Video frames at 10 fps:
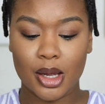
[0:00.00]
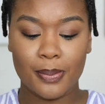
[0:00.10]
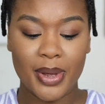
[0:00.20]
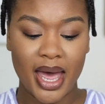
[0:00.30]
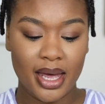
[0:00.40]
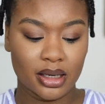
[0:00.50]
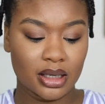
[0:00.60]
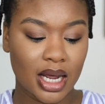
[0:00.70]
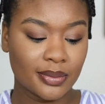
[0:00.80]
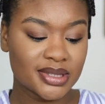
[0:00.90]
a
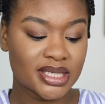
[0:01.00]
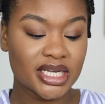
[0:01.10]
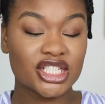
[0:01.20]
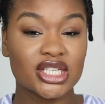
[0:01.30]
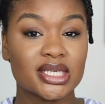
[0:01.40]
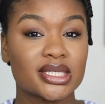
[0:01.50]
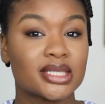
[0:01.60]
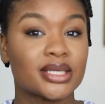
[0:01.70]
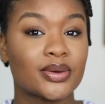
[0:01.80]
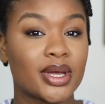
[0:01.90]
pattern, I would say she's
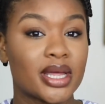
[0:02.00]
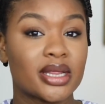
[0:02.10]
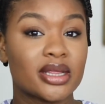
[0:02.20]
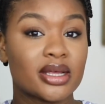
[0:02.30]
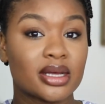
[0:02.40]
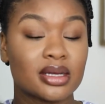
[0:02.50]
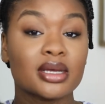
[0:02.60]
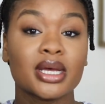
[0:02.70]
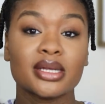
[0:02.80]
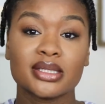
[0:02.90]
still in
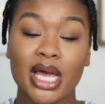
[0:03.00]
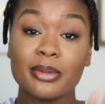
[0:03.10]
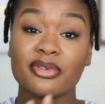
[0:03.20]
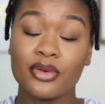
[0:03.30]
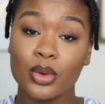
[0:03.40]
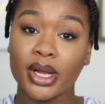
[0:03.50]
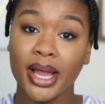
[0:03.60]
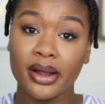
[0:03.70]
the type 4